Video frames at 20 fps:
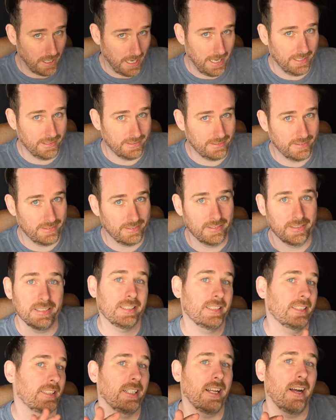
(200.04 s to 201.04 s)
guys.
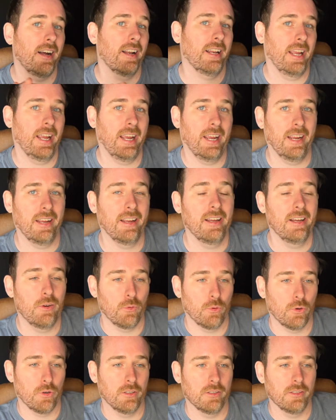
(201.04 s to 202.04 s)
This is not
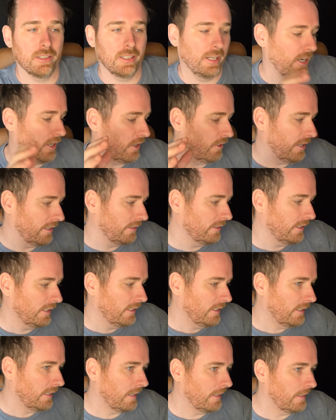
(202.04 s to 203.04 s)
for
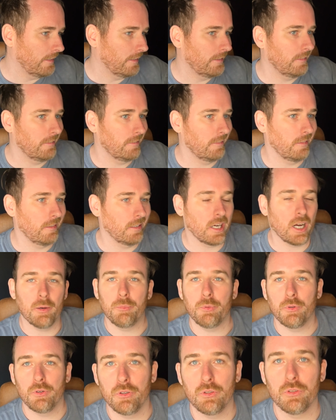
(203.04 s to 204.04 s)
a
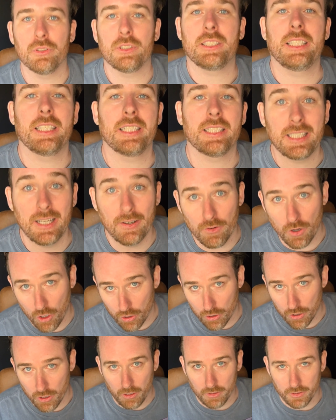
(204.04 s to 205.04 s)
couple
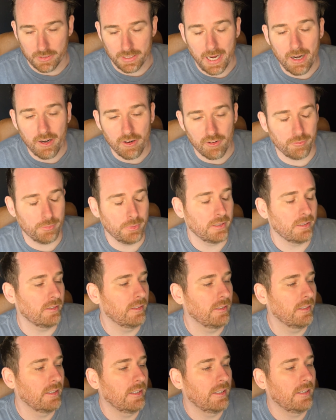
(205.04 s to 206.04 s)
$600-700 tariff
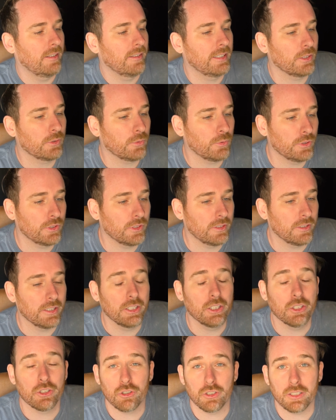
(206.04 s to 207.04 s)
bill. This was
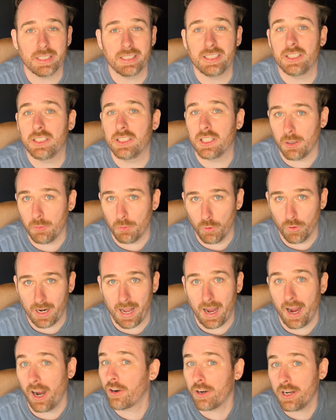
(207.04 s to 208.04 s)
literally double what
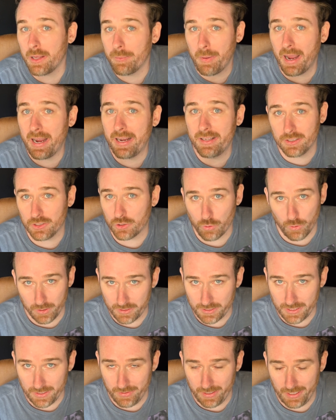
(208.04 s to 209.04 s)
I already paid the
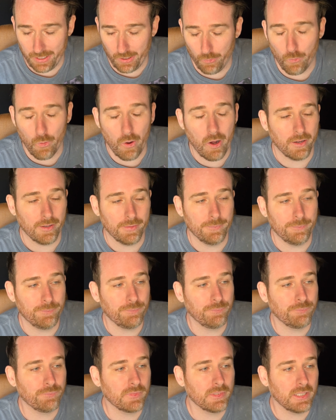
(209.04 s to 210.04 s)

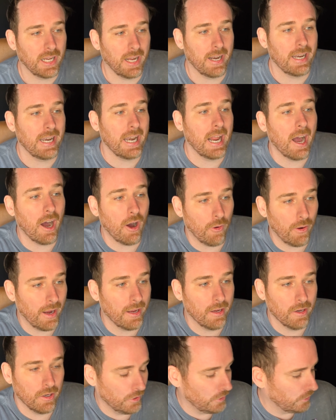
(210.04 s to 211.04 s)
$27.81, and now
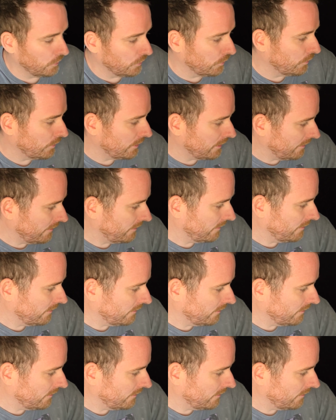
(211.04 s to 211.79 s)
I owed